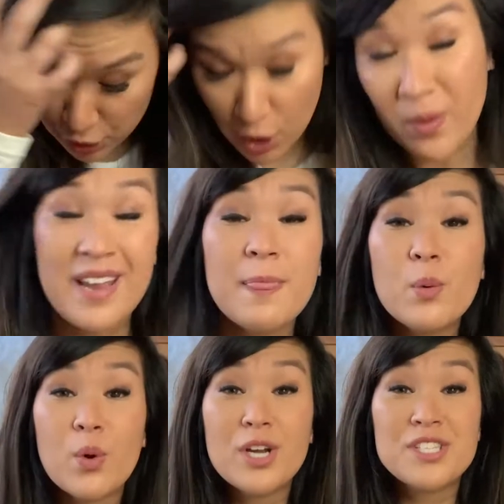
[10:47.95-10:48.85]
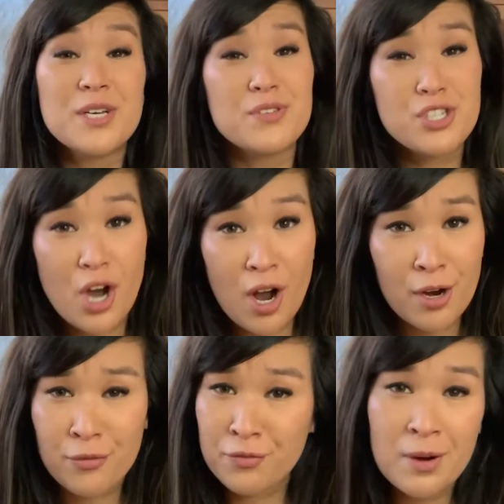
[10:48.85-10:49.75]
So in the words of Scar
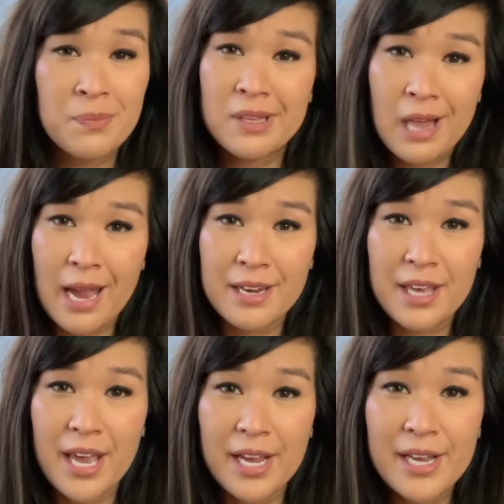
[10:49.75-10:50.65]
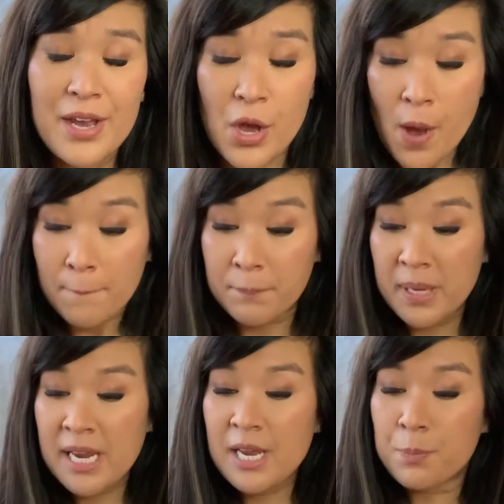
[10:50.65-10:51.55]
from The Lion King, be